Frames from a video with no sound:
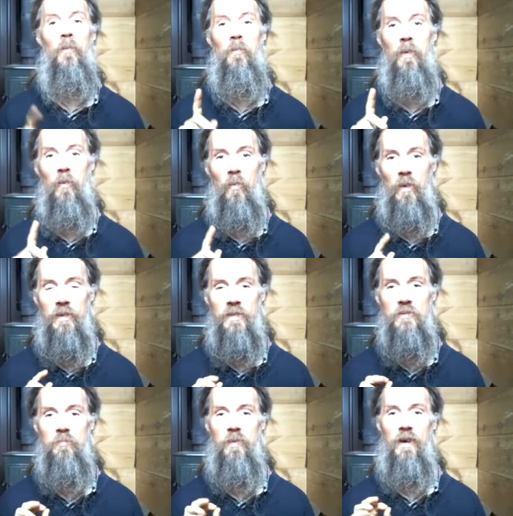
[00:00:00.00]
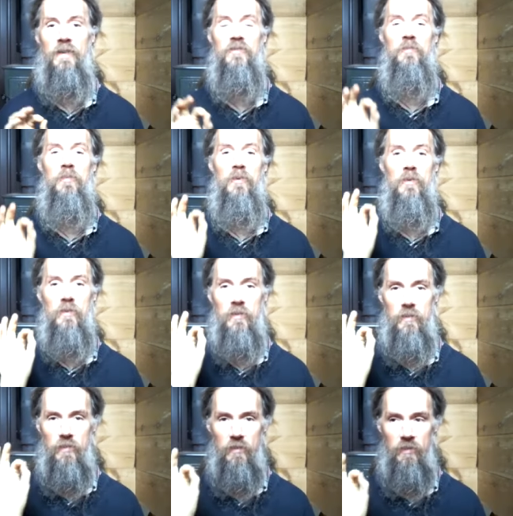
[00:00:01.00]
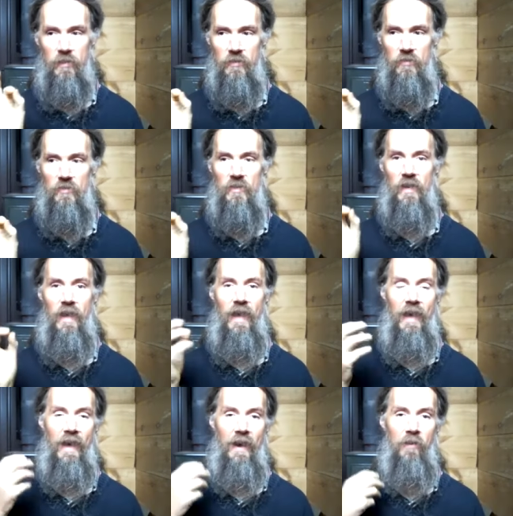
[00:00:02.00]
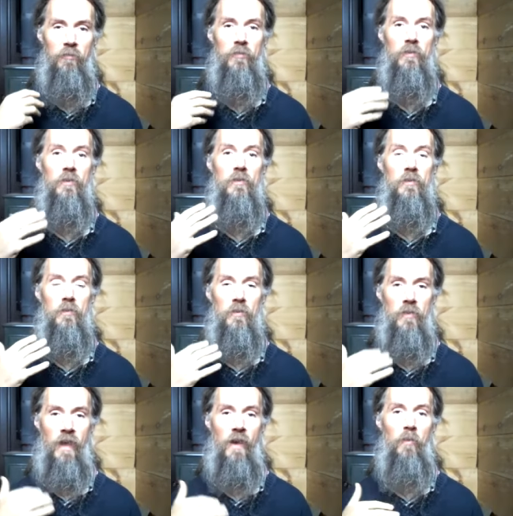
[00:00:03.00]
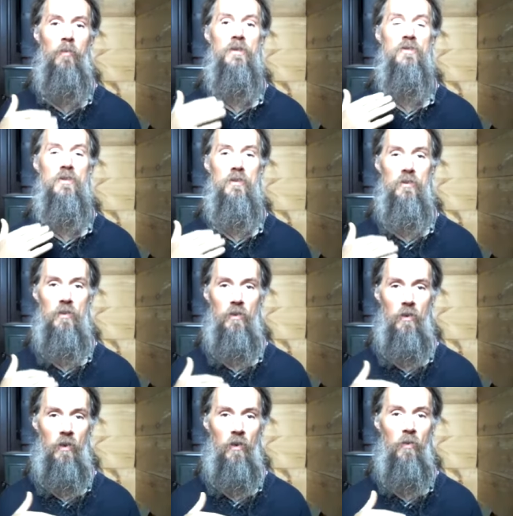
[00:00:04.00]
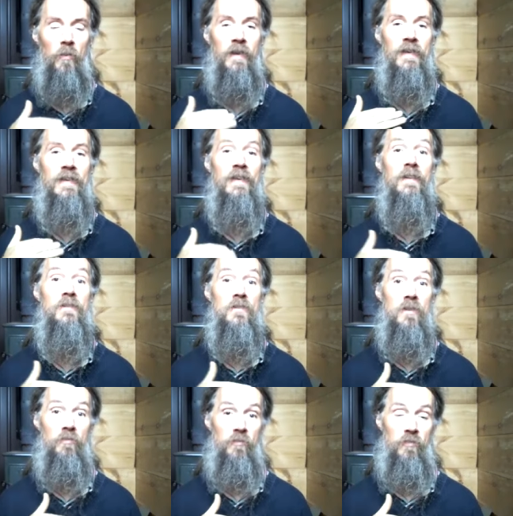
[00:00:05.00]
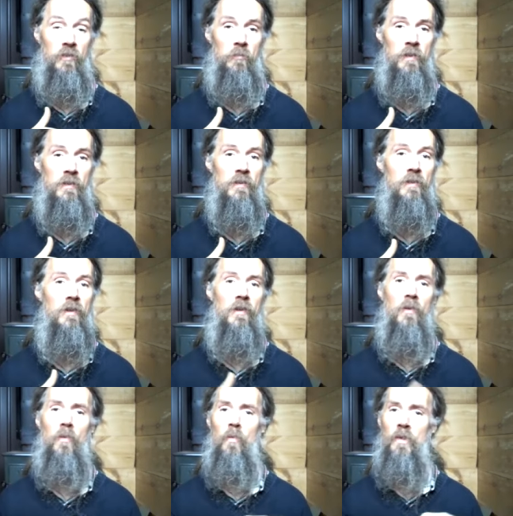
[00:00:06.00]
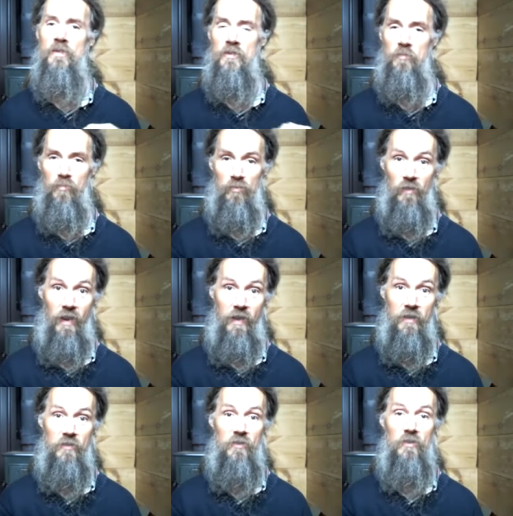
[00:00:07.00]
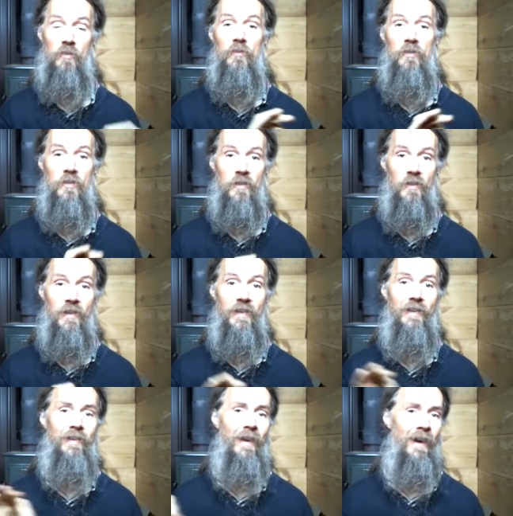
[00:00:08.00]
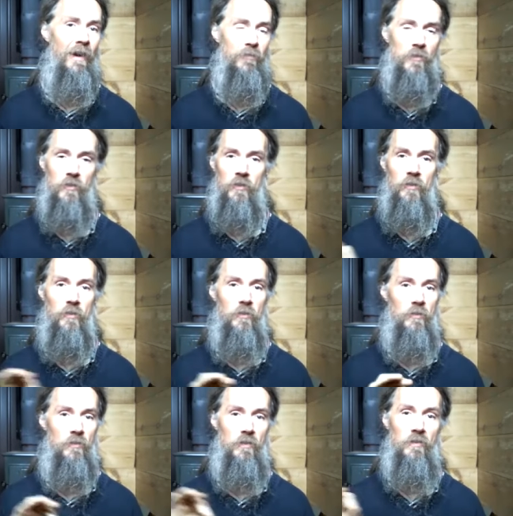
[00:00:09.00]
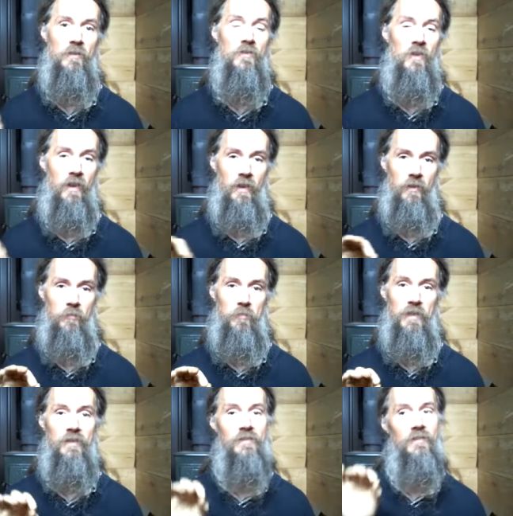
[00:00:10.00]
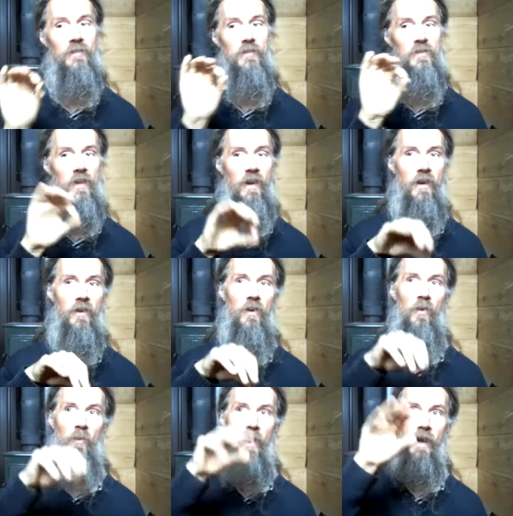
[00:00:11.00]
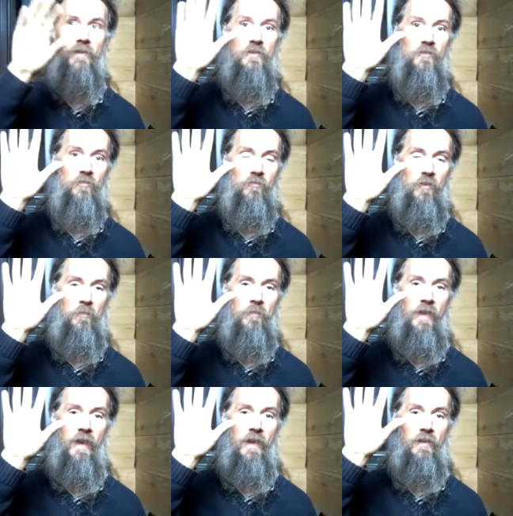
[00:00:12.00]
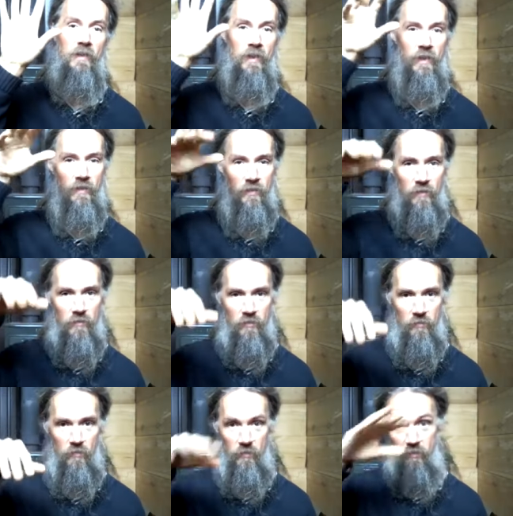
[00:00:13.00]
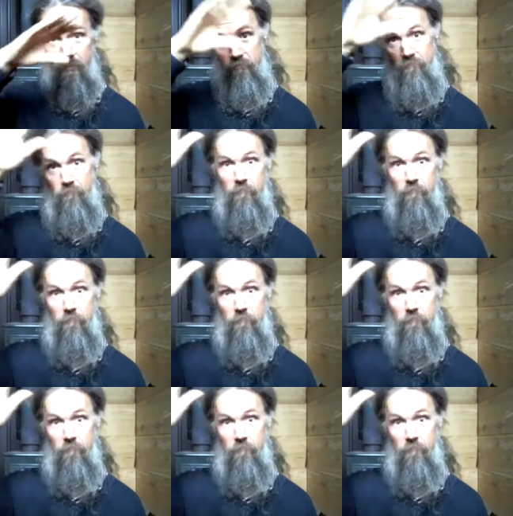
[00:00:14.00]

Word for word: but what is possible is to have that which already is the fulfillment which is prior to during and after the desire because the desire arises from that and it